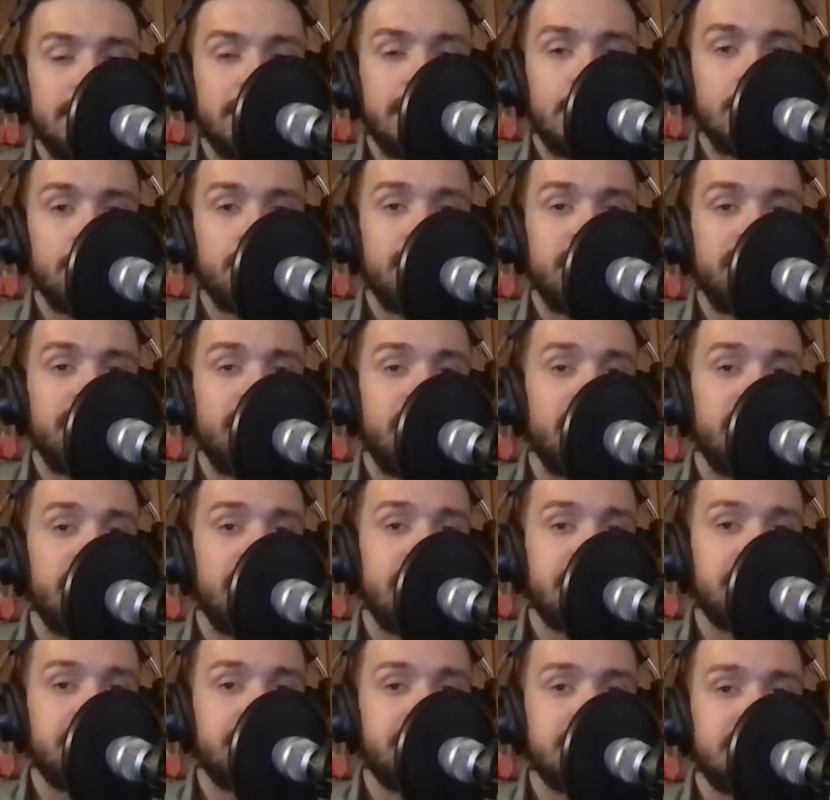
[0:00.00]
It'll be very
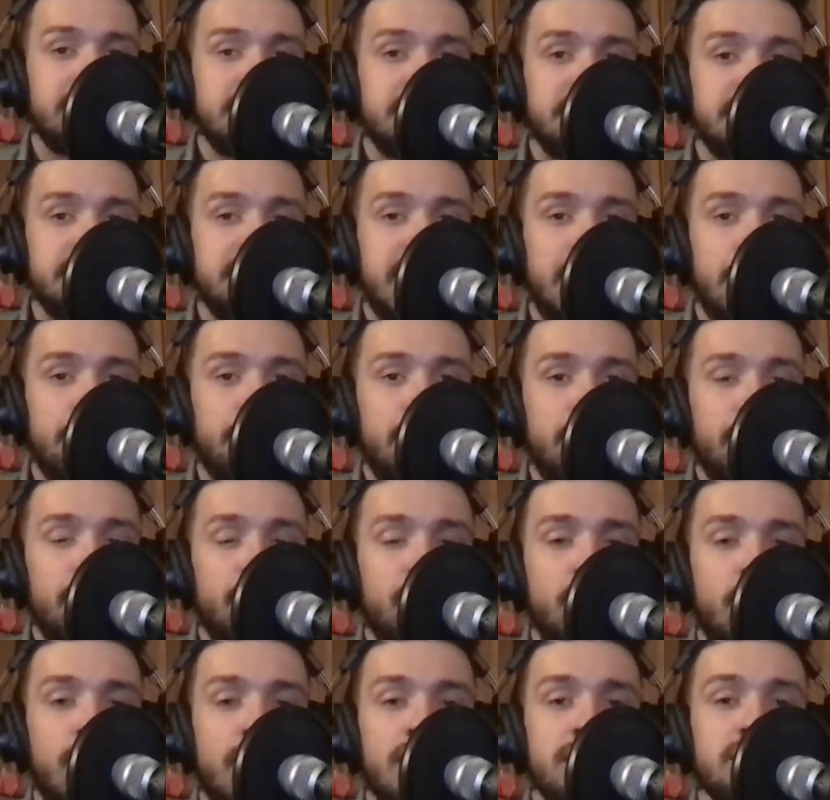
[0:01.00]
interesting to see how Bubba
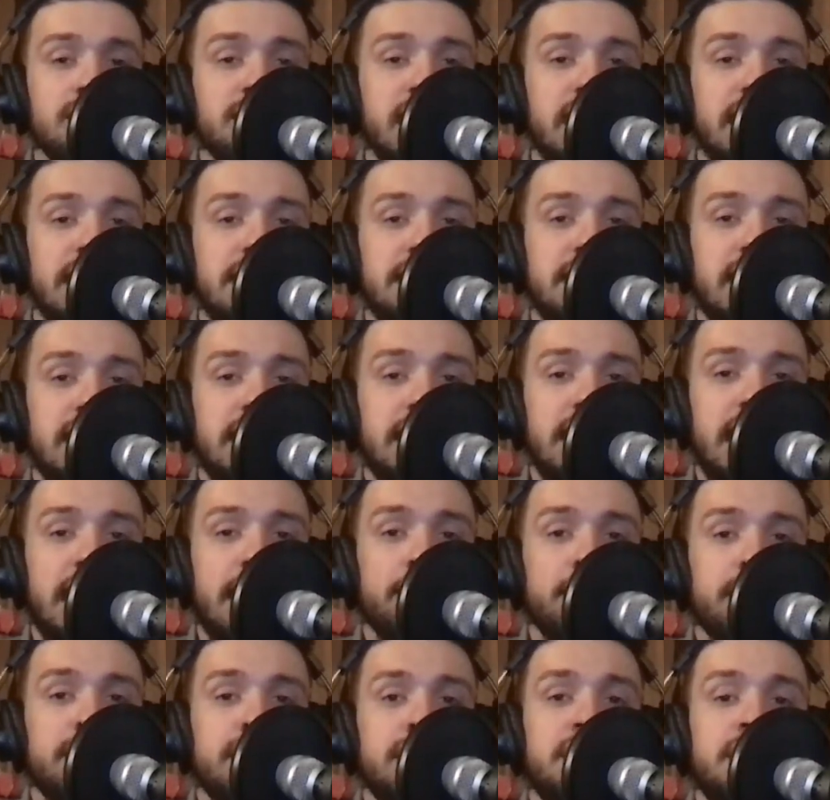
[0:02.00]
Wallace and Denny
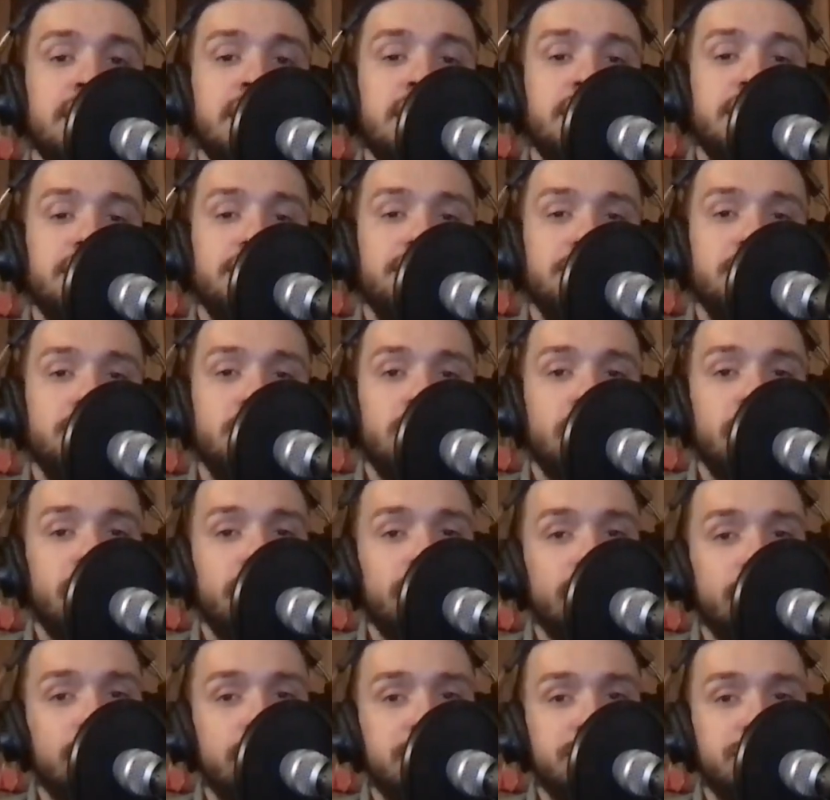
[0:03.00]
Hamlin do their
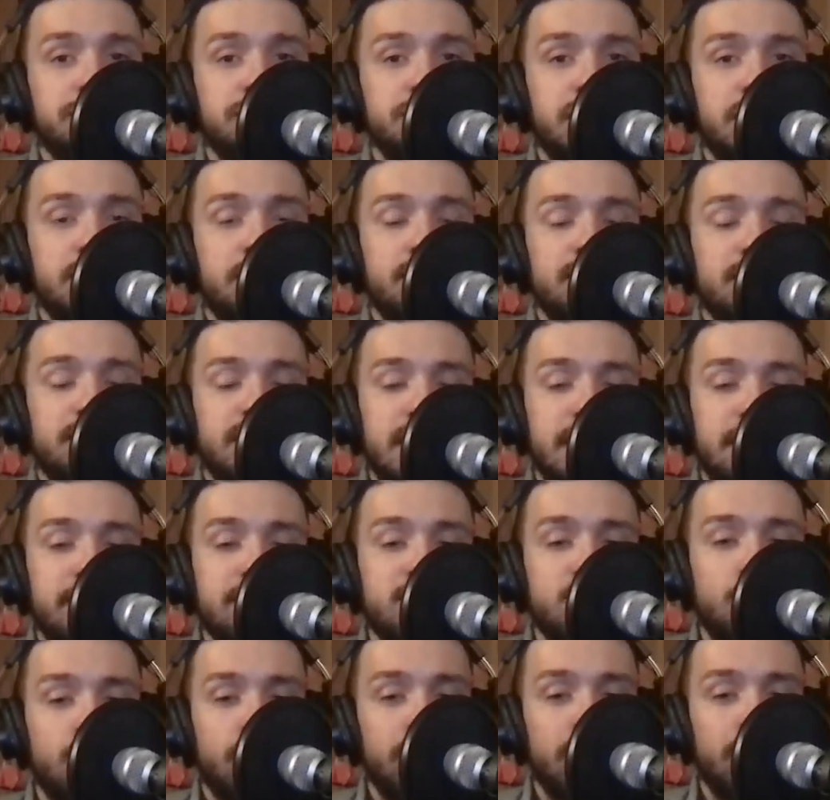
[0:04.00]
first year with Team
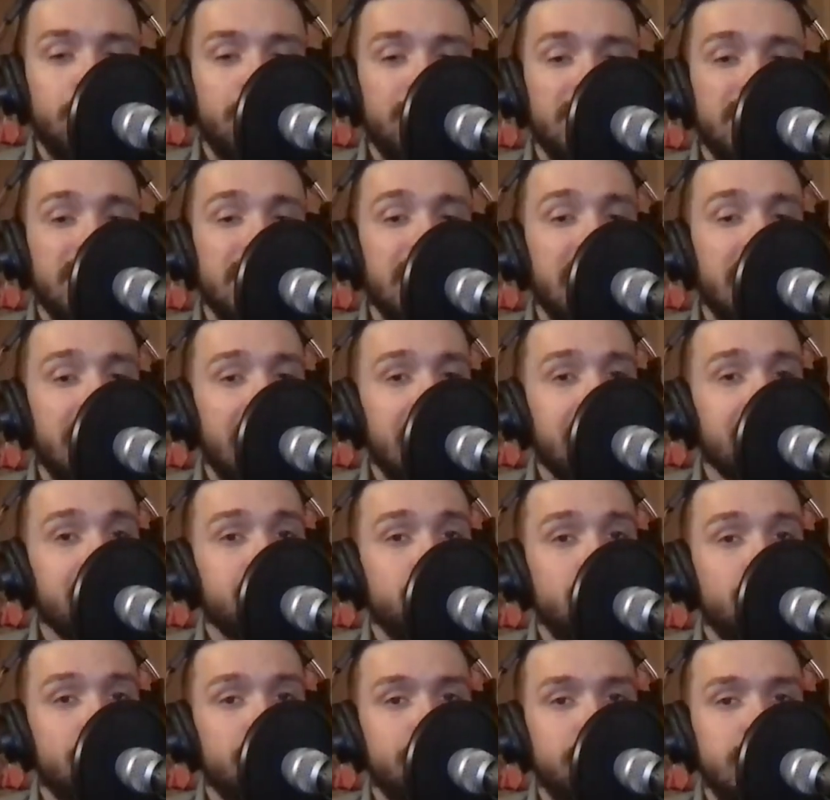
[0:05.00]

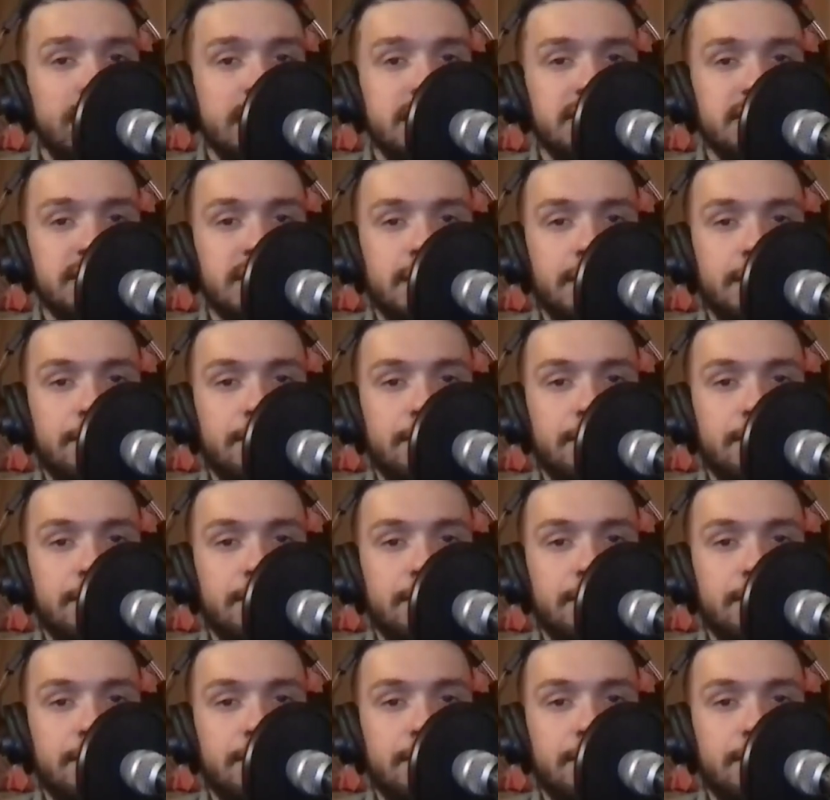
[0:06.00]
23X1 Racing.